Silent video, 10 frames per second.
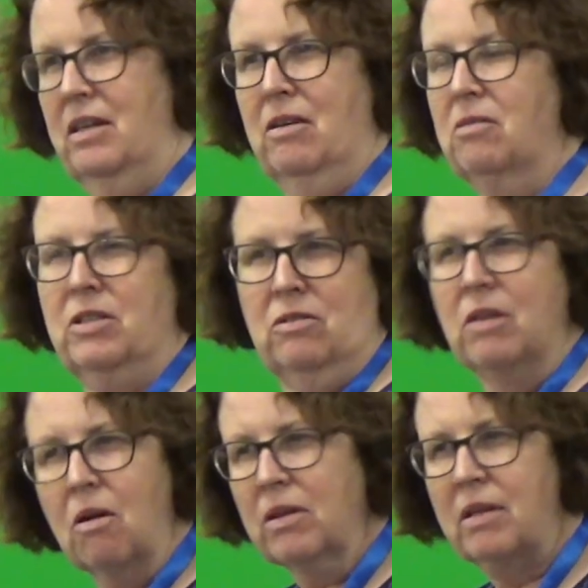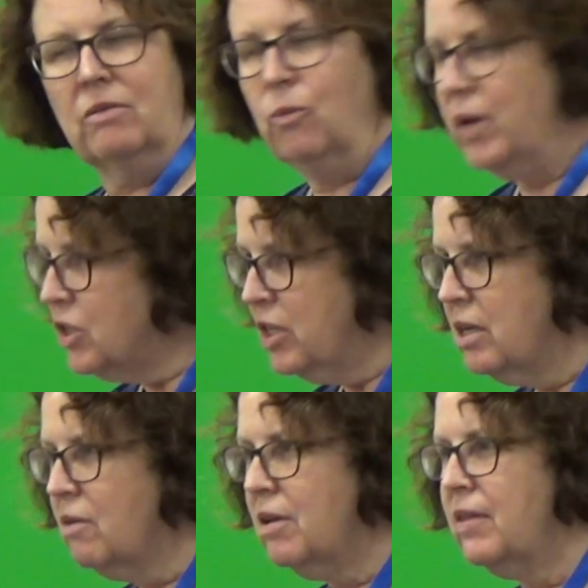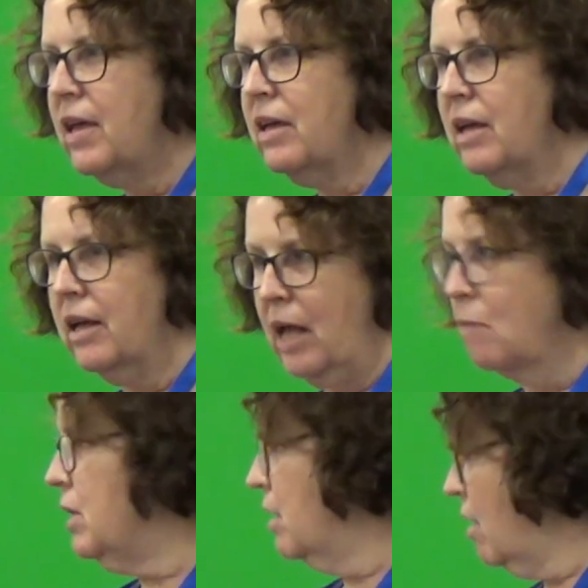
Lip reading: you know, do you know anything? She didn't know anything. And Emily